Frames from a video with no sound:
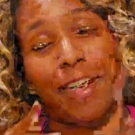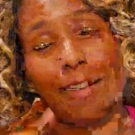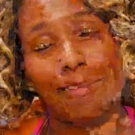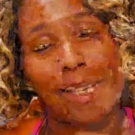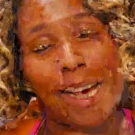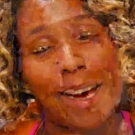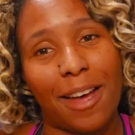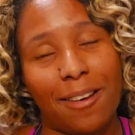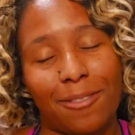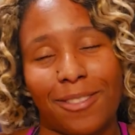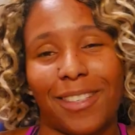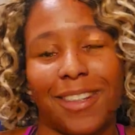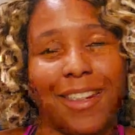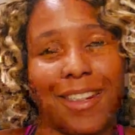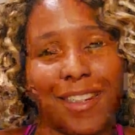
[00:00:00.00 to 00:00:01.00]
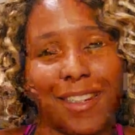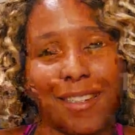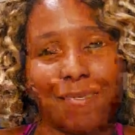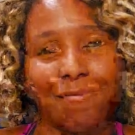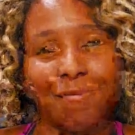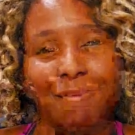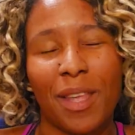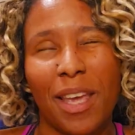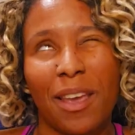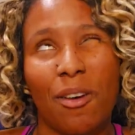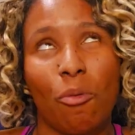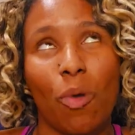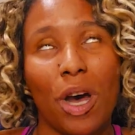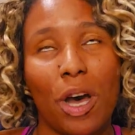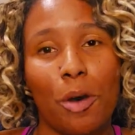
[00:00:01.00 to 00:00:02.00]
comes out. Um,
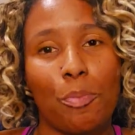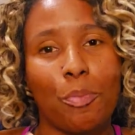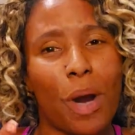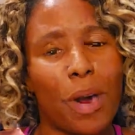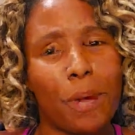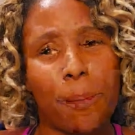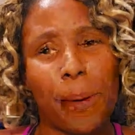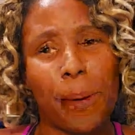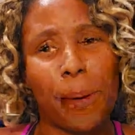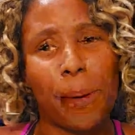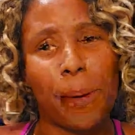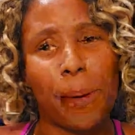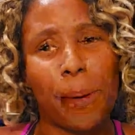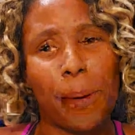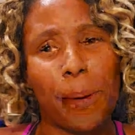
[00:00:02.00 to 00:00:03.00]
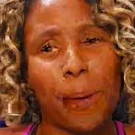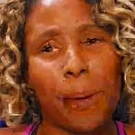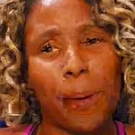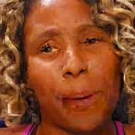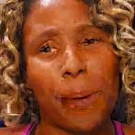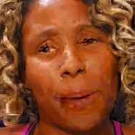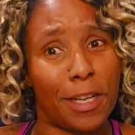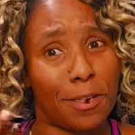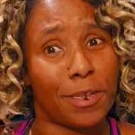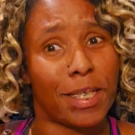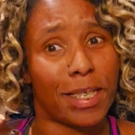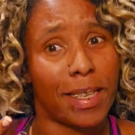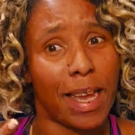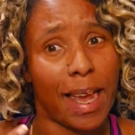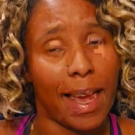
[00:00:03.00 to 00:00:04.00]
well, probably about time this posts later
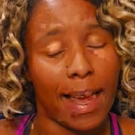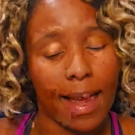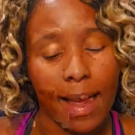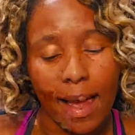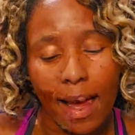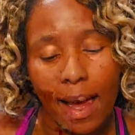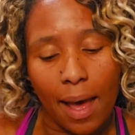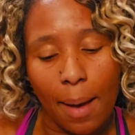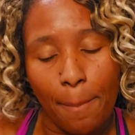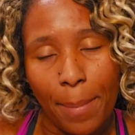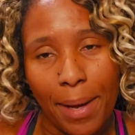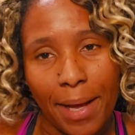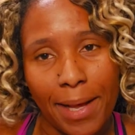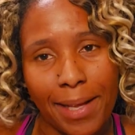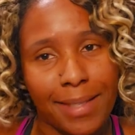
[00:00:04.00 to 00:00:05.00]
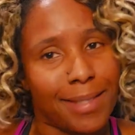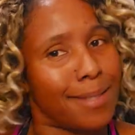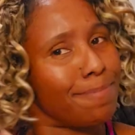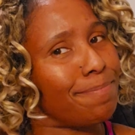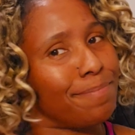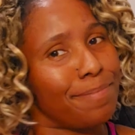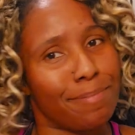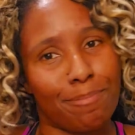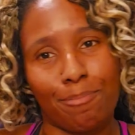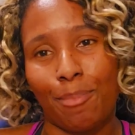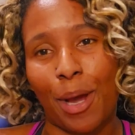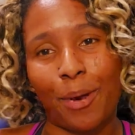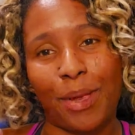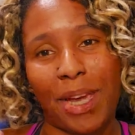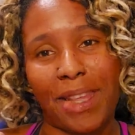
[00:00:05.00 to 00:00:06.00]
today, but
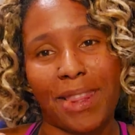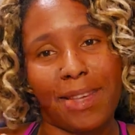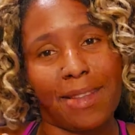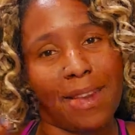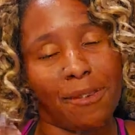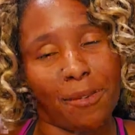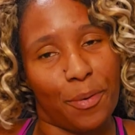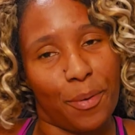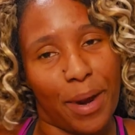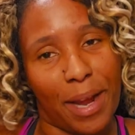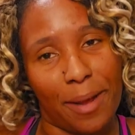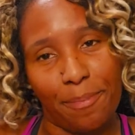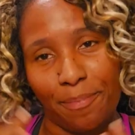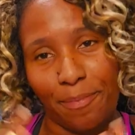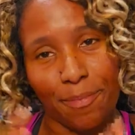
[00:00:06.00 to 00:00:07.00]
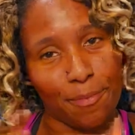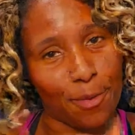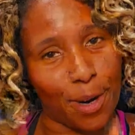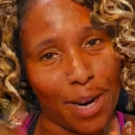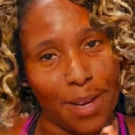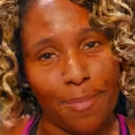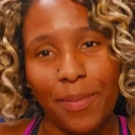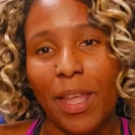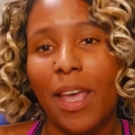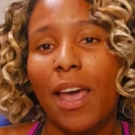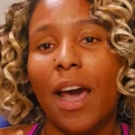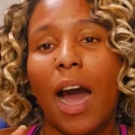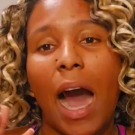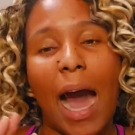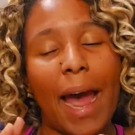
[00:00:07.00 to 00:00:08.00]
better late than never, right? Right.
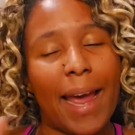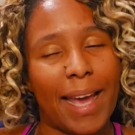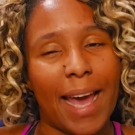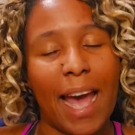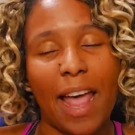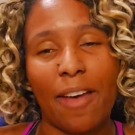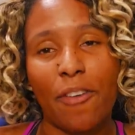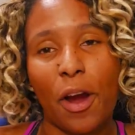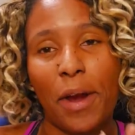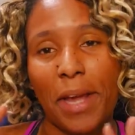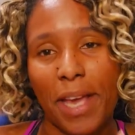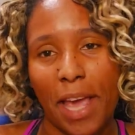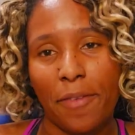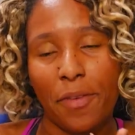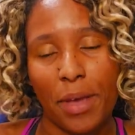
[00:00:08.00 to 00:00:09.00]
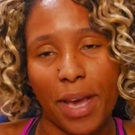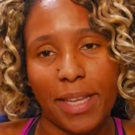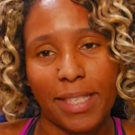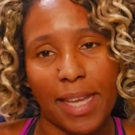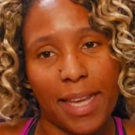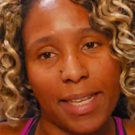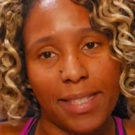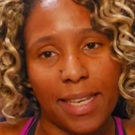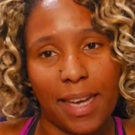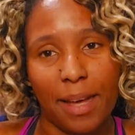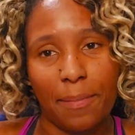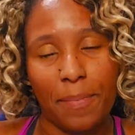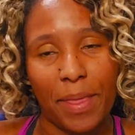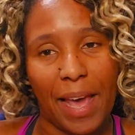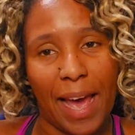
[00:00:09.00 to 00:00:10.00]
I kind of already gave you guys a heads
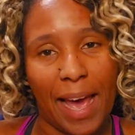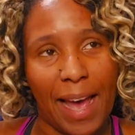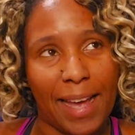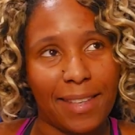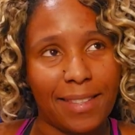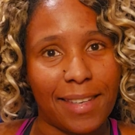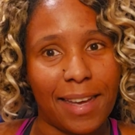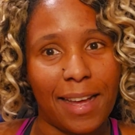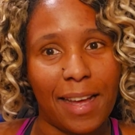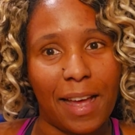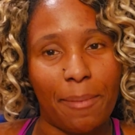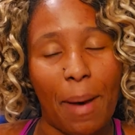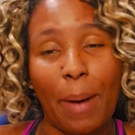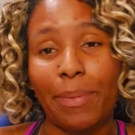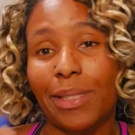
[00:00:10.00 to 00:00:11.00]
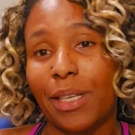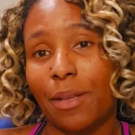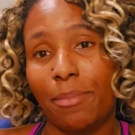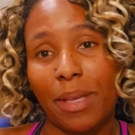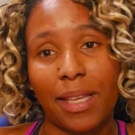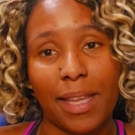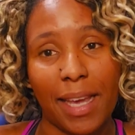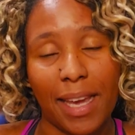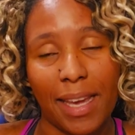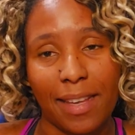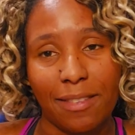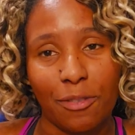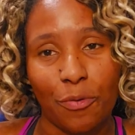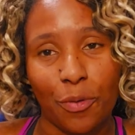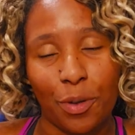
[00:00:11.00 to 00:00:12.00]
up that um, I was going to be
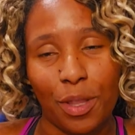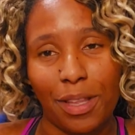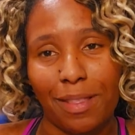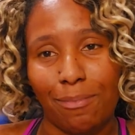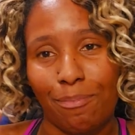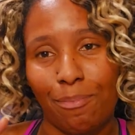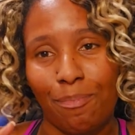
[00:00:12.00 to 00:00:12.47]
late for the